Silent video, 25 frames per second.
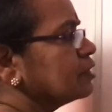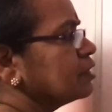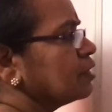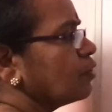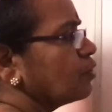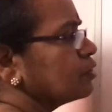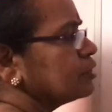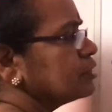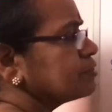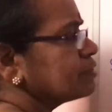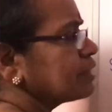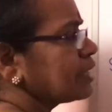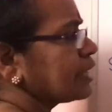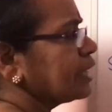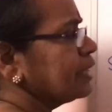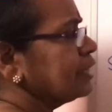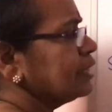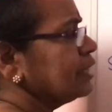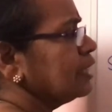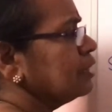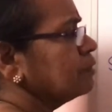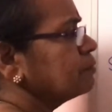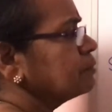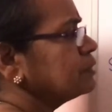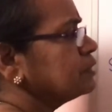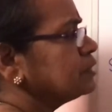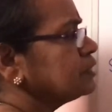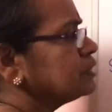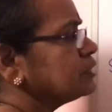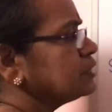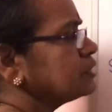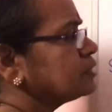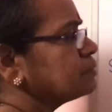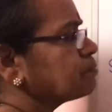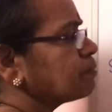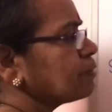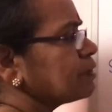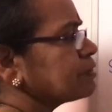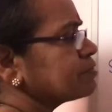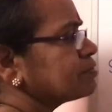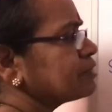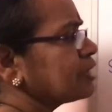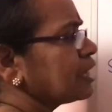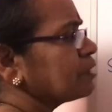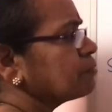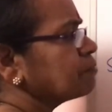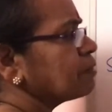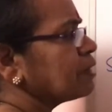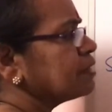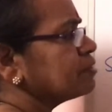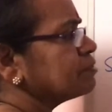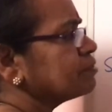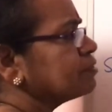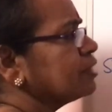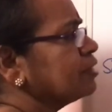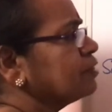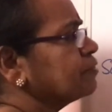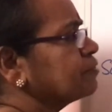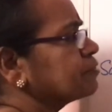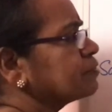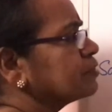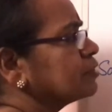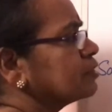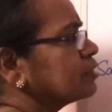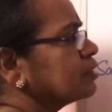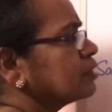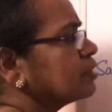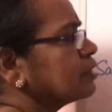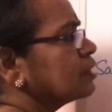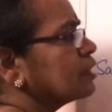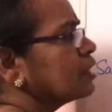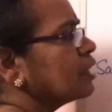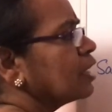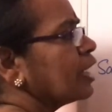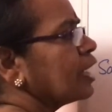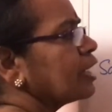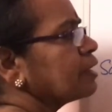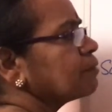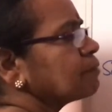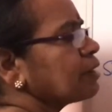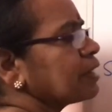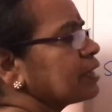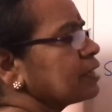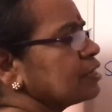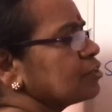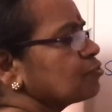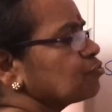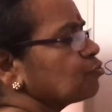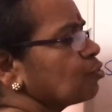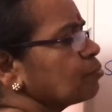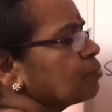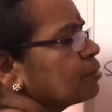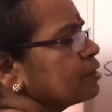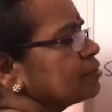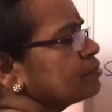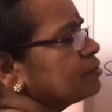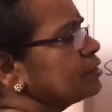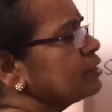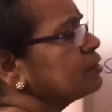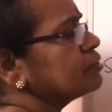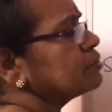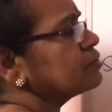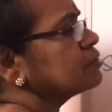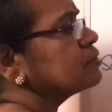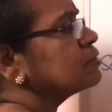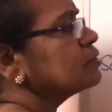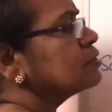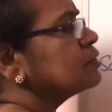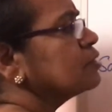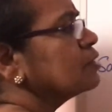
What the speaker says: For the second element, it is plus 8 by 6 and minus 4 by 6.